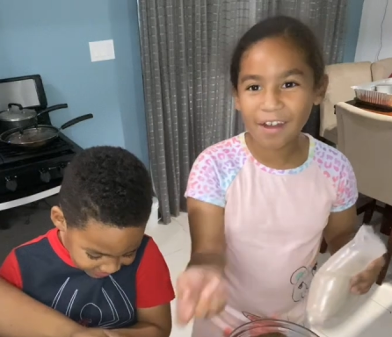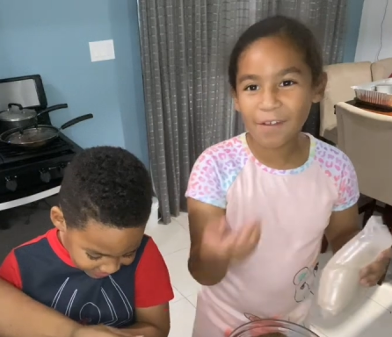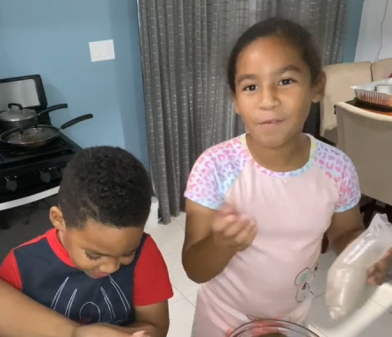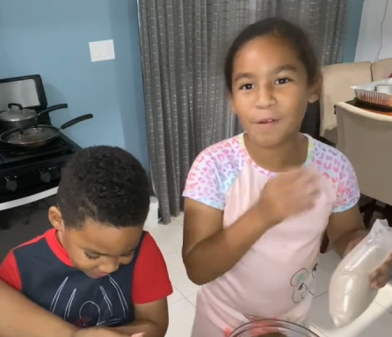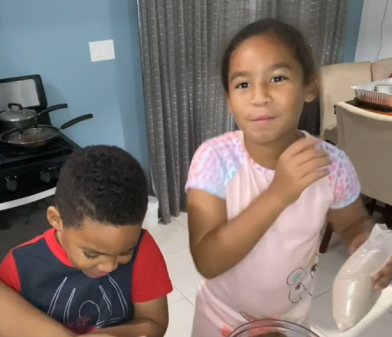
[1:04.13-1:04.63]

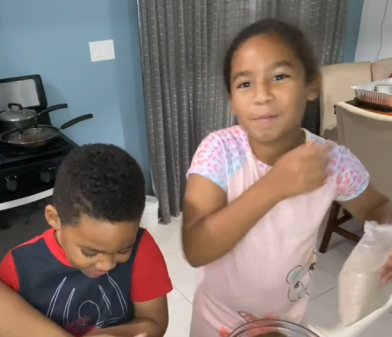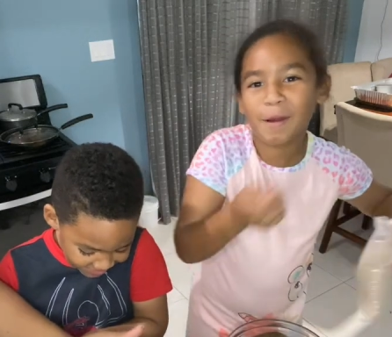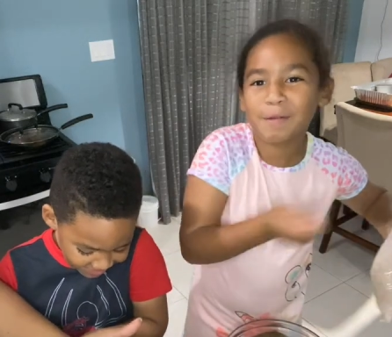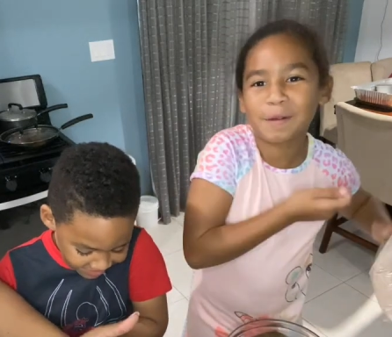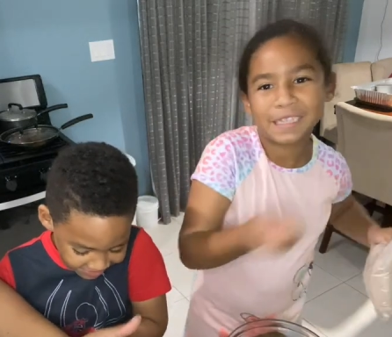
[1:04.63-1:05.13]
Speaker 1: my favorite
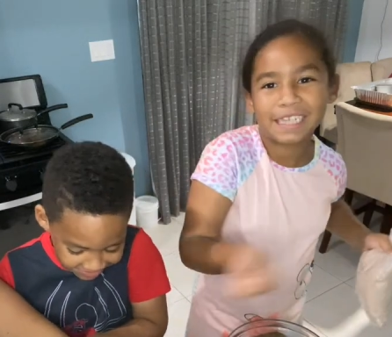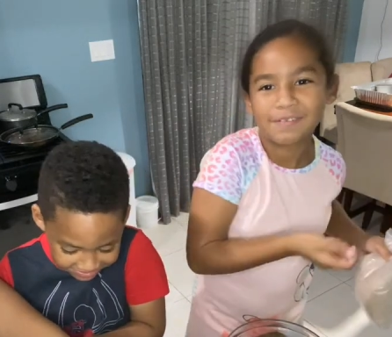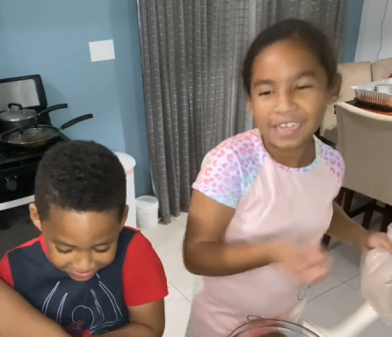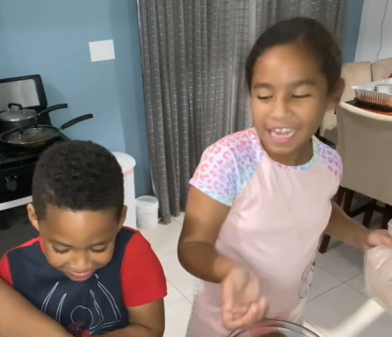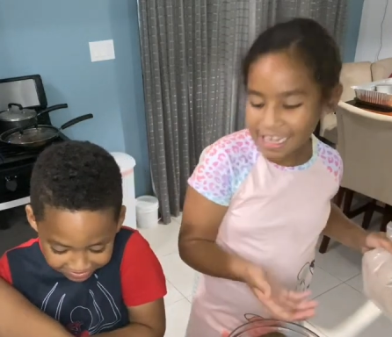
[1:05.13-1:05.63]
part about
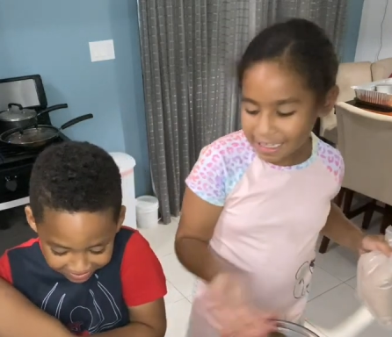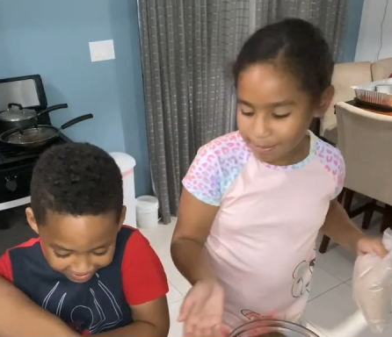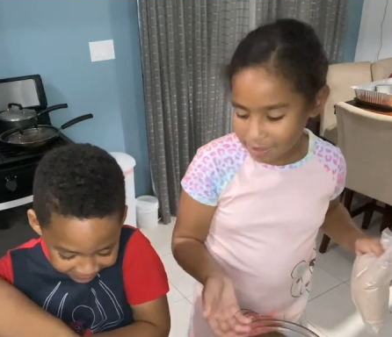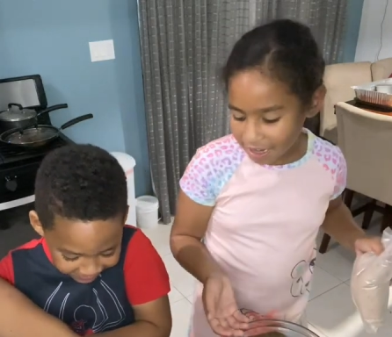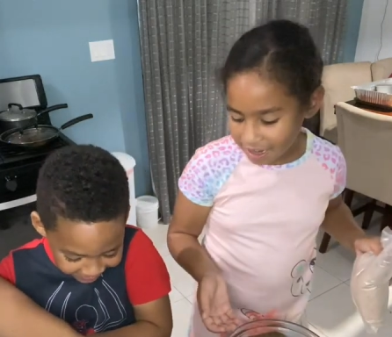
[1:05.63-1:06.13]
sipping it
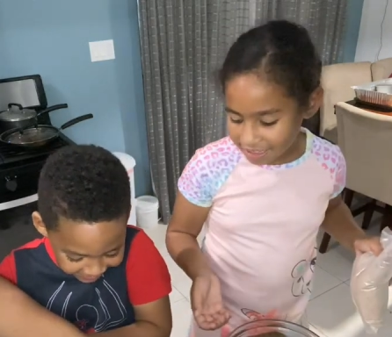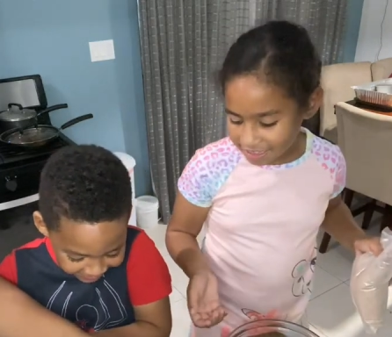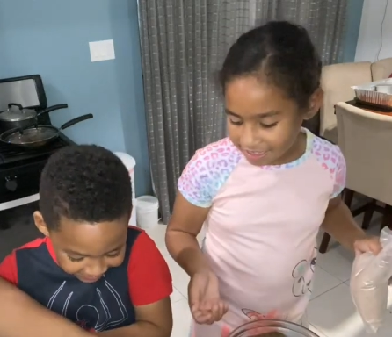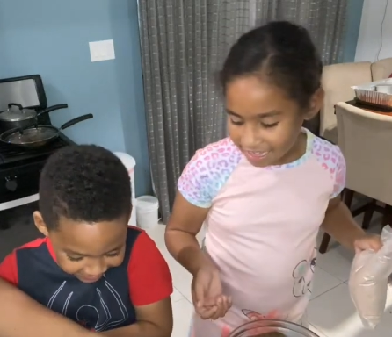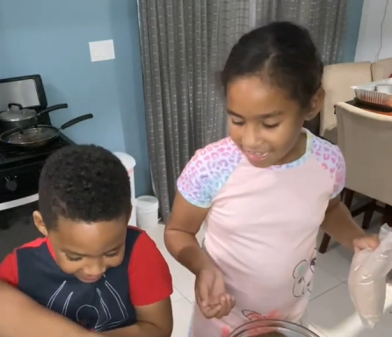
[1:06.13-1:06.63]
is
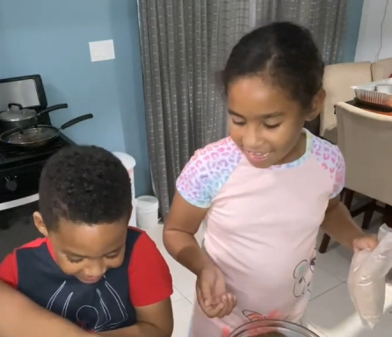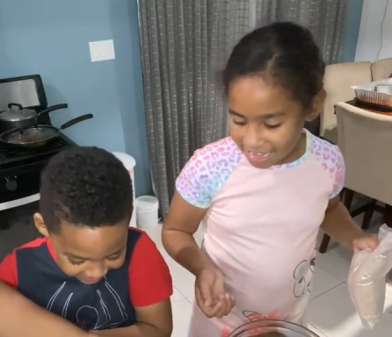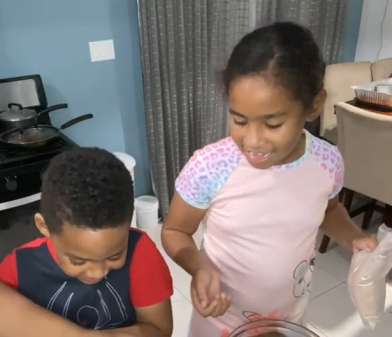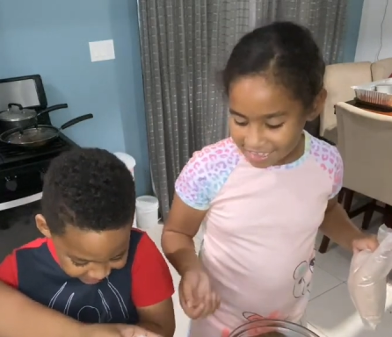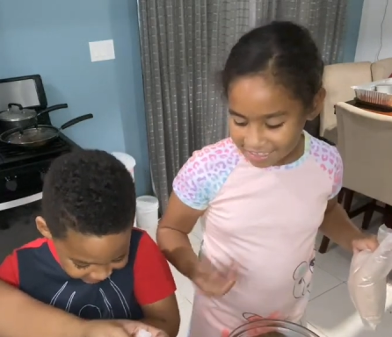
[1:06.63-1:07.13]
because
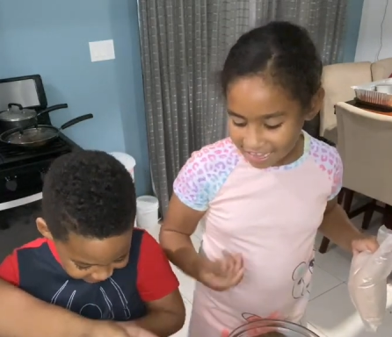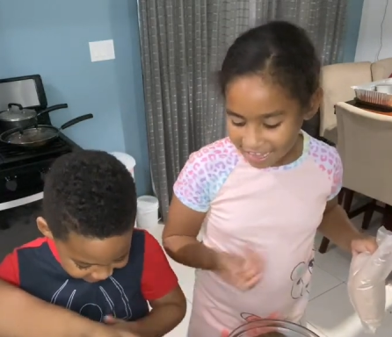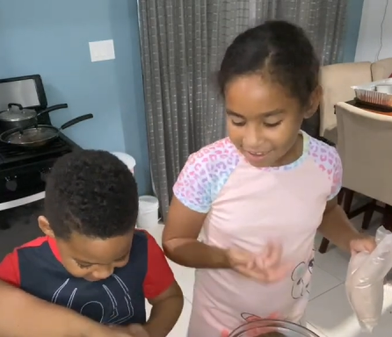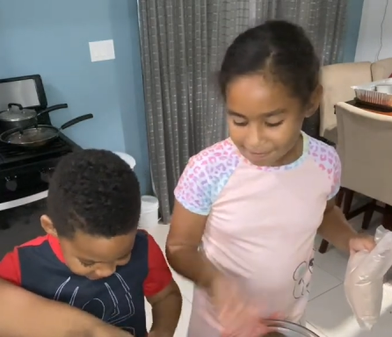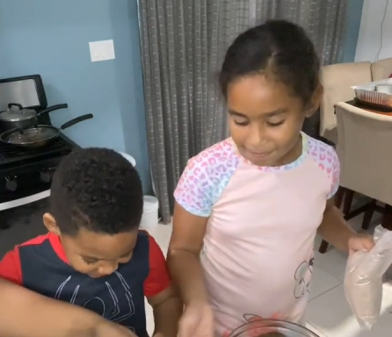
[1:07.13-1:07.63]
it's
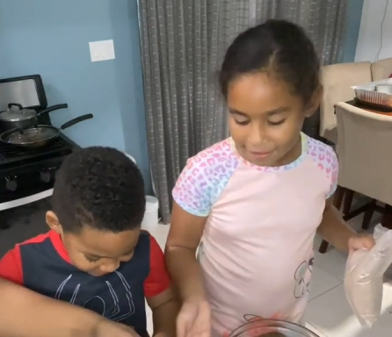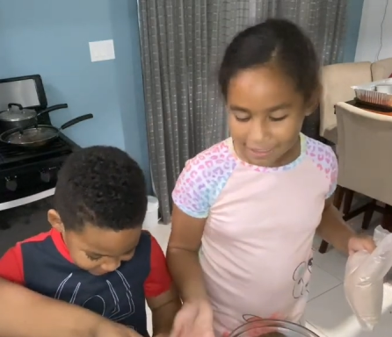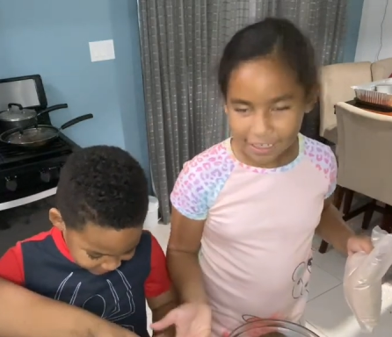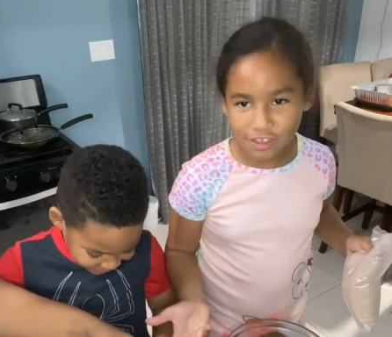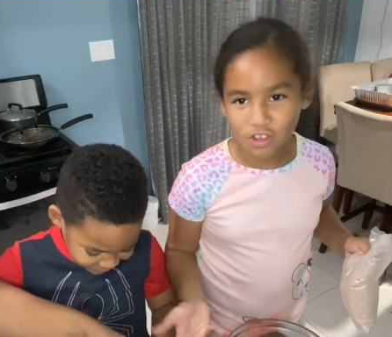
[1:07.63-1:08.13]
like it
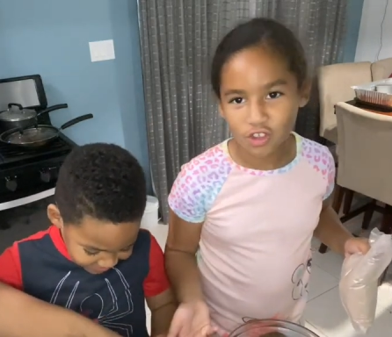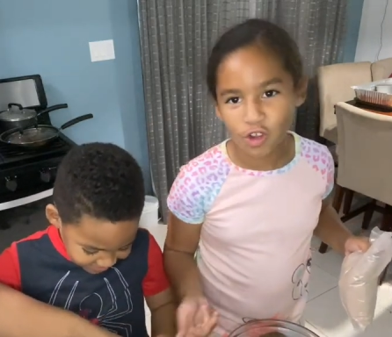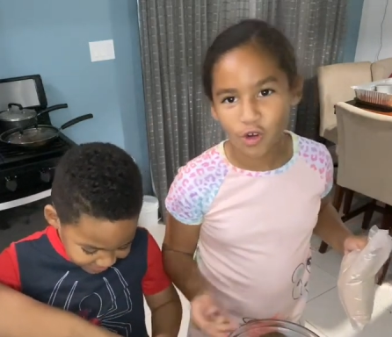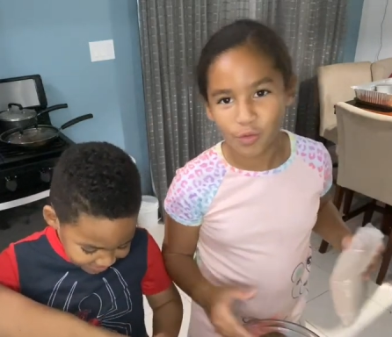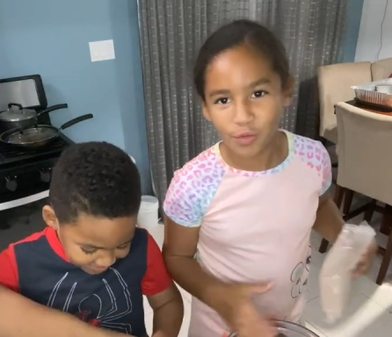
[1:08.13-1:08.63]
feels like snow.